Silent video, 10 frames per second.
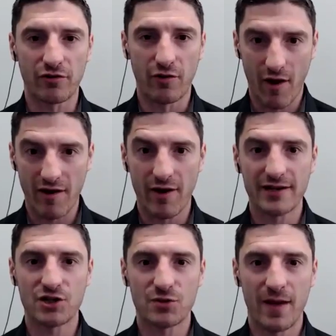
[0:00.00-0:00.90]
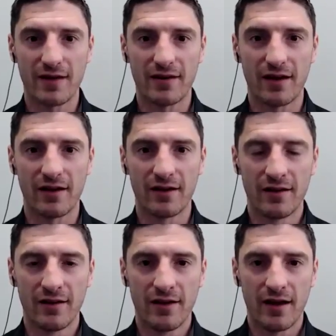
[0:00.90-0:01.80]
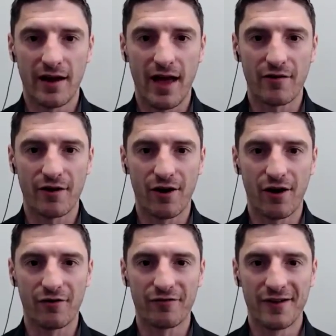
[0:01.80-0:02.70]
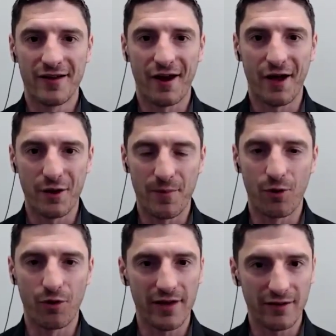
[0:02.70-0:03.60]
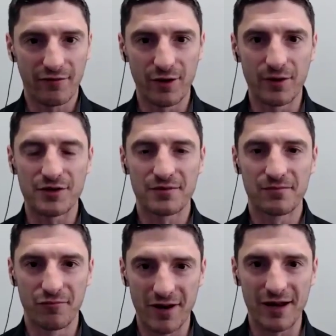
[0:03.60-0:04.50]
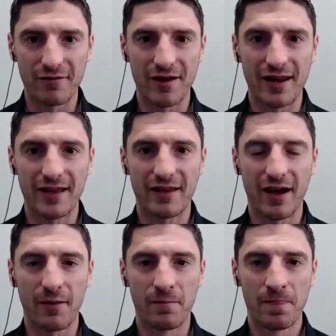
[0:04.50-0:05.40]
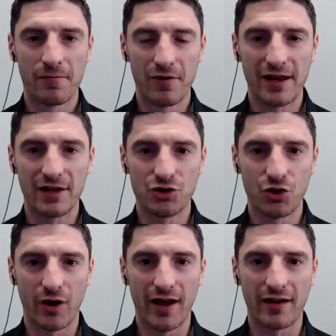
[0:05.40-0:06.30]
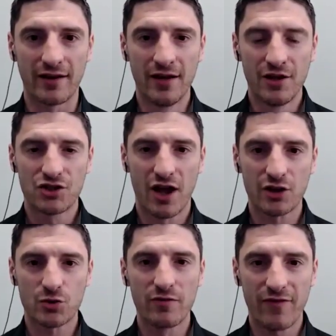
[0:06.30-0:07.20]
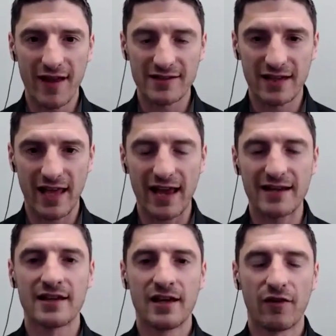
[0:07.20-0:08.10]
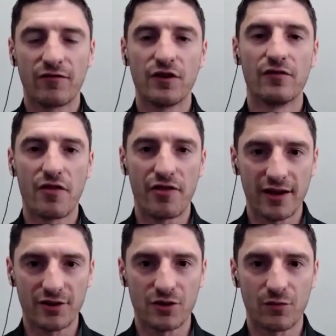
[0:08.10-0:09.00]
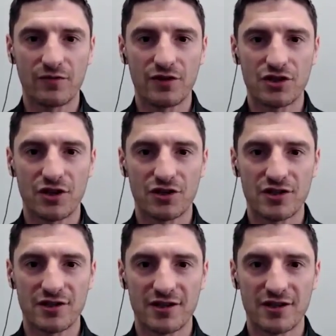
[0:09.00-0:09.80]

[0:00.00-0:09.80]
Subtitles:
a great way to spend an hour and a half. And I hope all the viewers really, really, really enjoy it and start to investigate a few of the things that we've discussed.